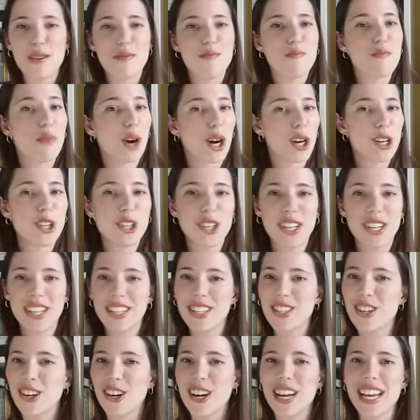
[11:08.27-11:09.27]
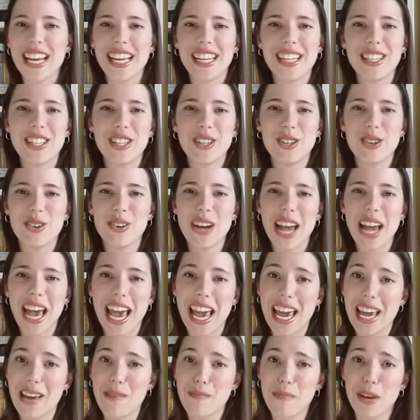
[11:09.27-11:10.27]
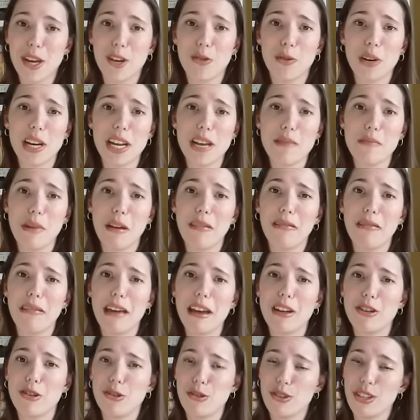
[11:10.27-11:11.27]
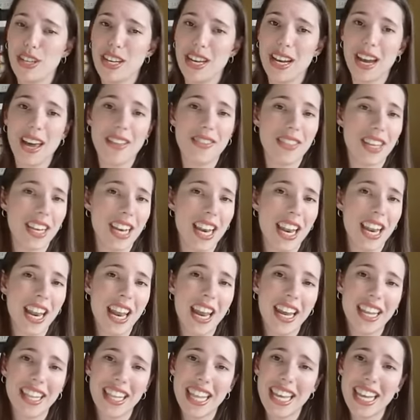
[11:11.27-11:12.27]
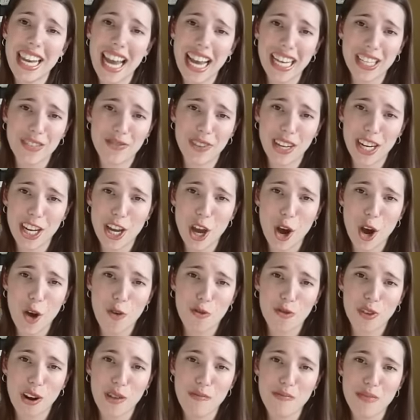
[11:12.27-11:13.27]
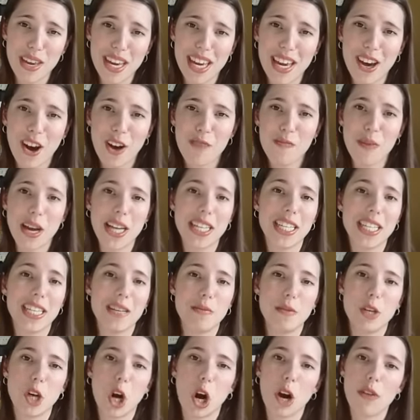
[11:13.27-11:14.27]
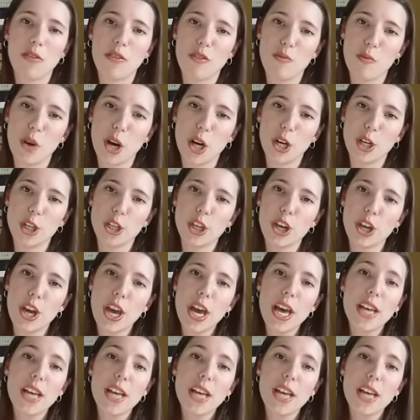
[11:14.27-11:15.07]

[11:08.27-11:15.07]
March is turning into a big reading month, as you'll see in the next video from me on my TBR for March.